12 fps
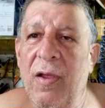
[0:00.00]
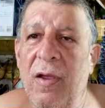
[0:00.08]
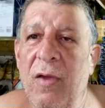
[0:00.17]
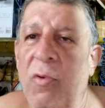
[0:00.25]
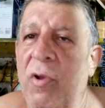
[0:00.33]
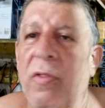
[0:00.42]

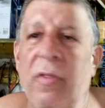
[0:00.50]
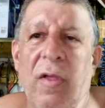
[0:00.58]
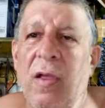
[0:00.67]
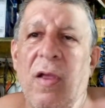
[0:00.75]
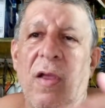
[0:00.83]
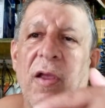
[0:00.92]
Well,
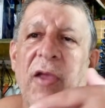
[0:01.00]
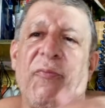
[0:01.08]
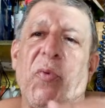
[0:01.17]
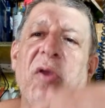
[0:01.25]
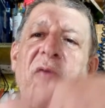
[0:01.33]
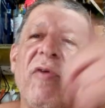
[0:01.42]
if
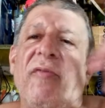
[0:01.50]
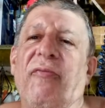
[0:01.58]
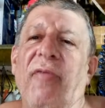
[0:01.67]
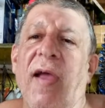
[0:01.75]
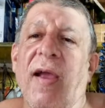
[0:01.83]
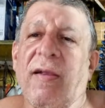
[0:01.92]
we
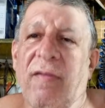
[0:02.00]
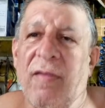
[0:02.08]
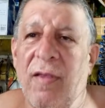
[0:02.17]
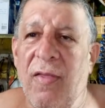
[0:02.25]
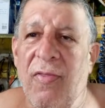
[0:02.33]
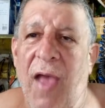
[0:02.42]
reflect
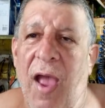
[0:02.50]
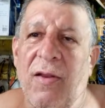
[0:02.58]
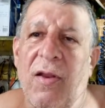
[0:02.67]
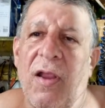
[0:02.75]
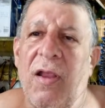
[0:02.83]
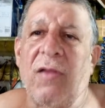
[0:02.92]
that
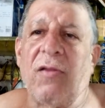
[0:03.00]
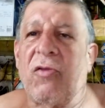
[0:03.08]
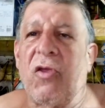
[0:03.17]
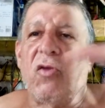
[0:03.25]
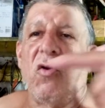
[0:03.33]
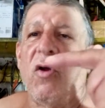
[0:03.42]

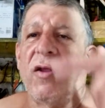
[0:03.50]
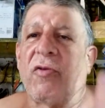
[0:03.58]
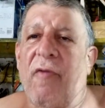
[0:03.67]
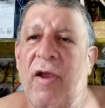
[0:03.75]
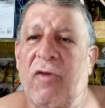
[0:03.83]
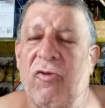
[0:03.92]
into your
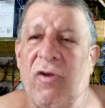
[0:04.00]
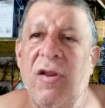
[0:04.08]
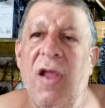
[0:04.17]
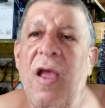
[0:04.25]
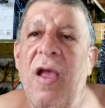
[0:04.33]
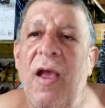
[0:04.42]
direction,
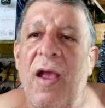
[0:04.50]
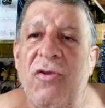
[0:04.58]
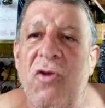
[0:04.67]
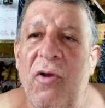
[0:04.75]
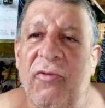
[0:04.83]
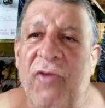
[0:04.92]
and
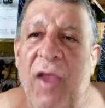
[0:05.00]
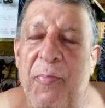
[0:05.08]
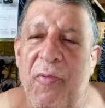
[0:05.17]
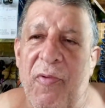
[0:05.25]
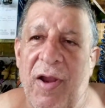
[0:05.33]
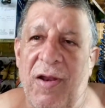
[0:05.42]
you're
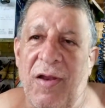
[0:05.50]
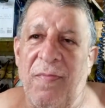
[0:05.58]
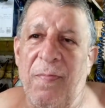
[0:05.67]
separated